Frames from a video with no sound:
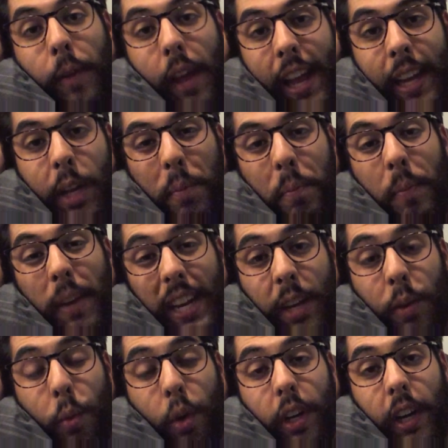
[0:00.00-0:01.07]
end up
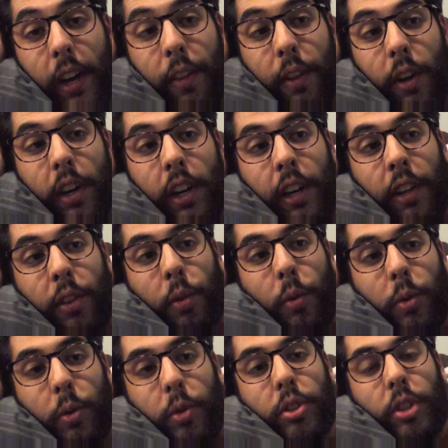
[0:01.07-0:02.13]
meeting one another
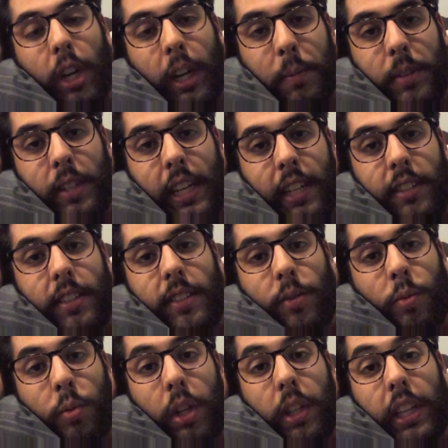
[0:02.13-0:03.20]
through circumstances,
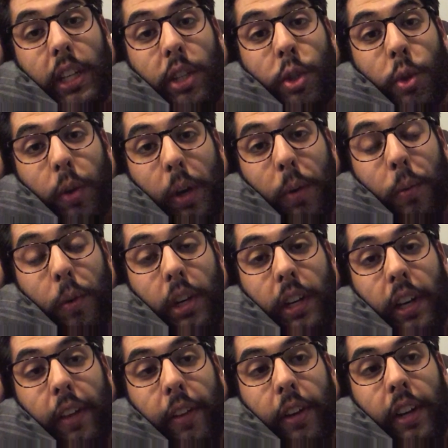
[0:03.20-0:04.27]
really enjoying one
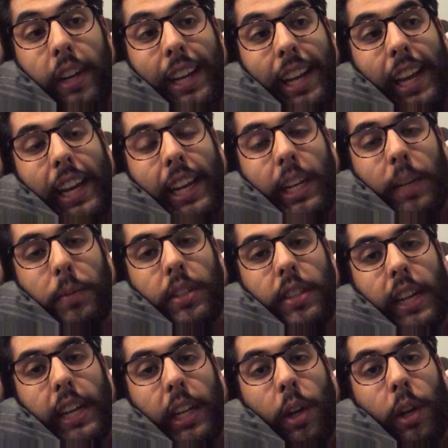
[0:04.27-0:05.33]
another, and end up
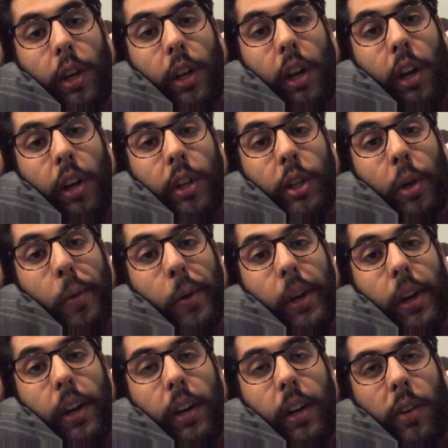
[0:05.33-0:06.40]
deciding on going
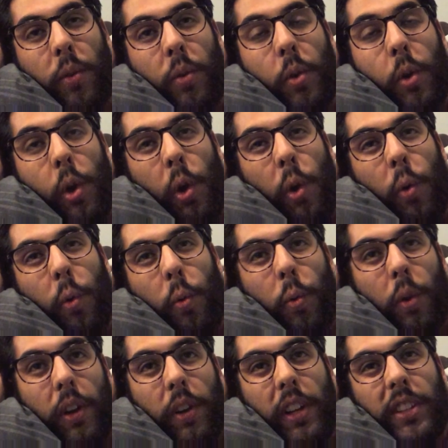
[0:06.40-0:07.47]
on
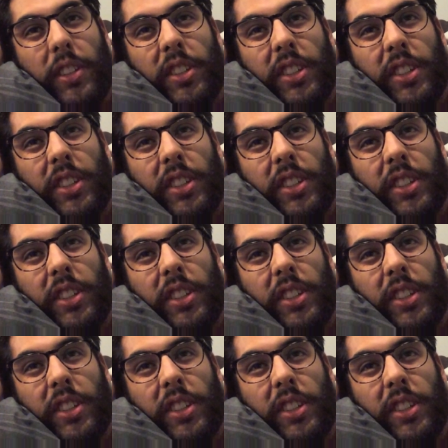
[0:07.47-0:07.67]
a